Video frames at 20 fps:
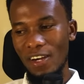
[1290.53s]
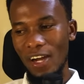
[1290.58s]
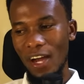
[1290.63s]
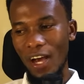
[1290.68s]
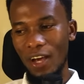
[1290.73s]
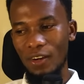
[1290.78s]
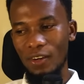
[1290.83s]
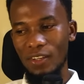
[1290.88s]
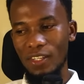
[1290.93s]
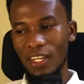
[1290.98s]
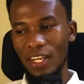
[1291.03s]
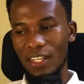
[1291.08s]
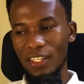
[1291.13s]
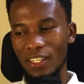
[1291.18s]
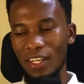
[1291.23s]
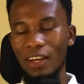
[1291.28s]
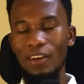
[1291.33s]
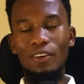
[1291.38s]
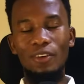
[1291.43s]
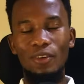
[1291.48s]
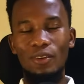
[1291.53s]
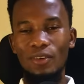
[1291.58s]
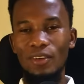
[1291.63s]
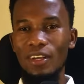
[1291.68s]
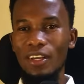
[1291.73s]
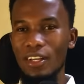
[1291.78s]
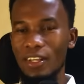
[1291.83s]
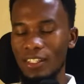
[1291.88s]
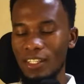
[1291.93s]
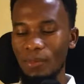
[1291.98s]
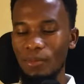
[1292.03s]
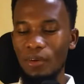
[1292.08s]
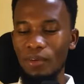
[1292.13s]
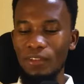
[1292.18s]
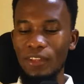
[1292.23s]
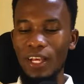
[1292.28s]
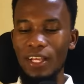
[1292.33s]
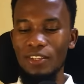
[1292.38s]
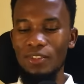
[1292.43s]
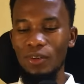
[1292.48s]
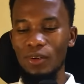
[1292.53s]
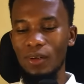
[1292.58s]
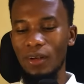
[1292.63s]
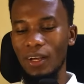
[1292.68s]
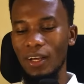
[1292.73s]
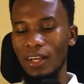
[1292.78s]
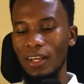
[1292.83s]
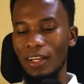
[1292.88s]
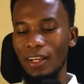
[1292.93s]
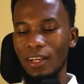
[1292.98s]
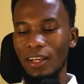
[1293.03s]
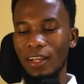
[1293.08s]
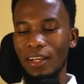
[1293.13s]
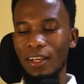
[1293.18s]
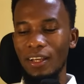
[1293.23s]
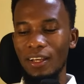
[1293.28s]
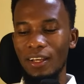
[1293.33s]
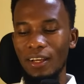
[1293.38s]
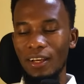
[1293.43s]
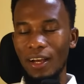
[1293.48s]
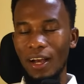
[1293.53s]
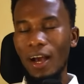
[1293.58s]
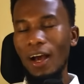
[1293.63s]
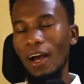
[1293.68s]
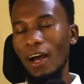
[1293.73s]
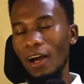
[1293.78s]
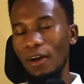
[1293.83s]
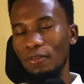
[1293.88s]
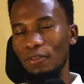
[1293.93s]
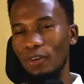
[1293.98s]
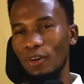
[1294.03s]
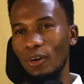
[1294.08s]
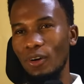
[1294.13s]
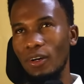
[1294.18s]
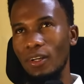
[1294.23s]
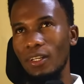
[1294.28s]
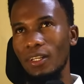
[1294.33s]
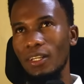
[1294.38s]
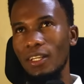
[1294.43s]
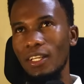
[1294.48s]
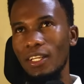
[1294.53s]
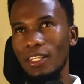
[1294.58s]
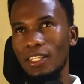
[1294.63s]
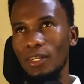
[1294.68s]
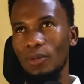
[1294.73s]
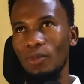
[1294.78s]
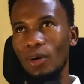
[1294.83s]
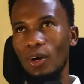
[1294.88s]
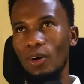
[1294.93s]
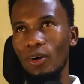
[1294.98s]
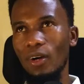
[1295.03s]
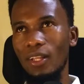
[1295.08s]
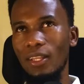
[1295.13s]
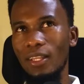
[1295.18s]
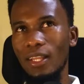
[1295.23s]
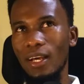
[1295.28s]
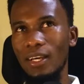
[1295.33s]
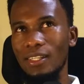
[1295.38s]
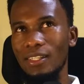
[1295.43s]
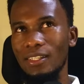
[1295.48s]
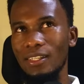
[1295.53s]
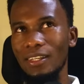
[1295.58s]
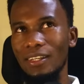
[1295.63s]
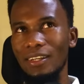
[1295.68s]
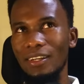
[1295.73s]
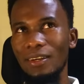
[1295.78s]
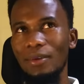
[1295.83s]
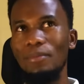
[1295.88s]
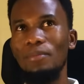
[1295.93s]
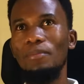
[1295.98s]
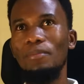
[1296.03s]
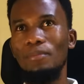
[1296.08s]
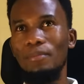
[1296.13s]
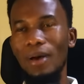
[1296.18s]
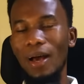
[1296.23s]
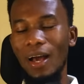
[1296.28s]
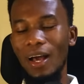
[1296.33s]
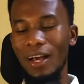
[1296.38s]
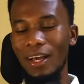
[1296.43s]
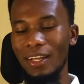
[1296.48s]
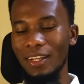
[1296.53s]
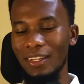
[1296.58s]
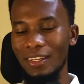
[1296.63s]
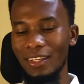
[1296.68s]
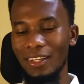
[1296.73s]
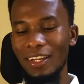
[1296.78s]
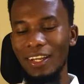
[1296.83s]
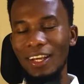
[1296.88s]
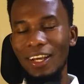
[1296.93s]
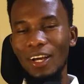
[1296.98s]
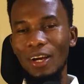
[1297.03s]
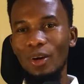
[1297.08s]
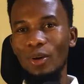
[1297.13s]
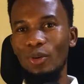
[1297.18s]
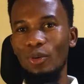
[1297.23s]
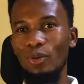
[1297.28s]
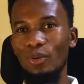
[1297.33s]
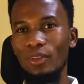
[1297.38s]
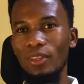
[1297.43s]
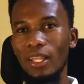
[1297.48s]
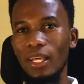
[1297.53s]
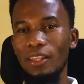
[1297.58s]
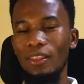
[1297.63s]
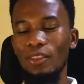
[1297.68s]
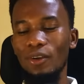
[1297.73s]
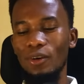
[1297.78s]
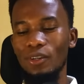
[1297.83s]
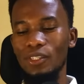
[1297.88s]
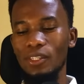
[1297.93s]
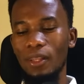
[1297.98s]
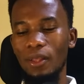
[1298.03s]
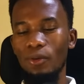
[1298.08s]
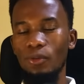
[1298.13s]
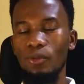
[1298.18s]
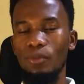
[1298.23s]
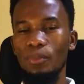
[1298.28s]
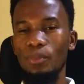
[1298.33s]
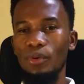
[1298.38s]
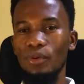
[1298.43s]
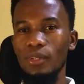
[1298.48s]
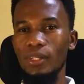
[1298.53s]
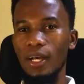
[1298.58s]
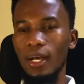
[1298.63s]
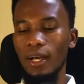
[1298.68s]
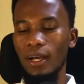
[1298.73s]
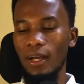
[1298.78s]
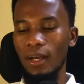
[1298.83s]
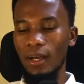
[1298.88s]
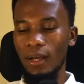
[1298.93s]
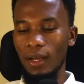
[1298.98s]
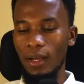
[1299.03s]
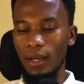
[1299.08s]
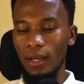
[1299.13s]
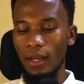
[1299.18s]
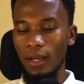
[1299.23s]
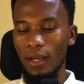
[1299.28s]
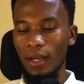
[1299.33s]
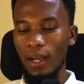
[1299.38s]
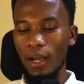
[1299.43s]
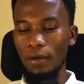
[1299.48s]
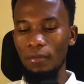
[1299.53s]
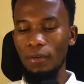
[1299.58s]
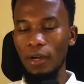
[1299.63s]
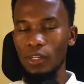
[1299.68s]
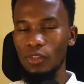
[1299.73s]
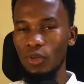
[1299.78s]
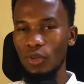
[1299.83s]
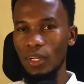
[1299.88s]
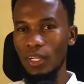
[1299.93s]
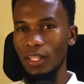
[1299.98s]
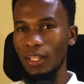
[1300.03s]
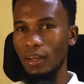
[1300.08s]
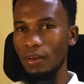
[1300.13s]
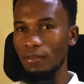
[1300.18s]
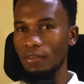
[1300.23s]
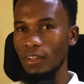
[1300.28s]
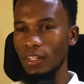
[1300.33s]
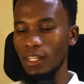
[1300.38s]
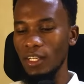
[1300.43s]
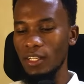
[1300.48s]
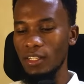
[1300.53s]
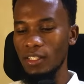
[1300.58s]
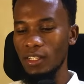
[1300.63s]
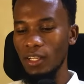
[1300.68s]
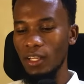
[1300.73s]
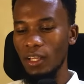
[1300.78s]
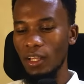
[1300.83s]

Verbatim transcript: Aaron Dante. I don't know. Someone of that sort. I forgot. Dee Mwango and that man who they thought they would build a, a factory in that village.